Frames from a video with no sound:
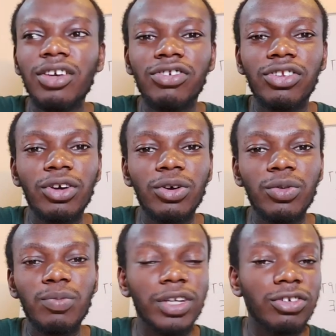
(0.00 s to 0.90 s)
you
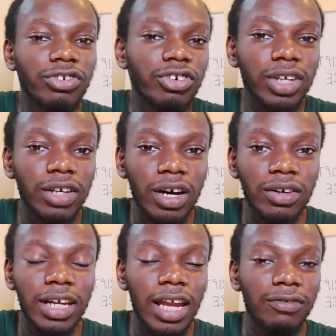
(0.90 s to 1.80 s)
know, being thrown
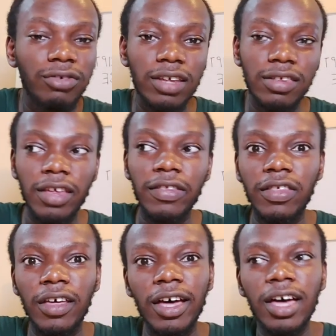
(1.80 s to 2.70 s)
around left, right,
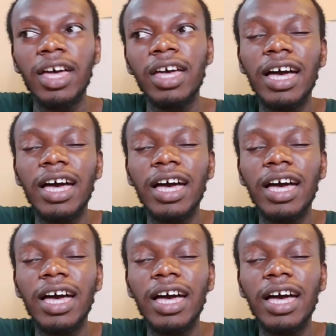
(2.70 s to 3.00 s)
center.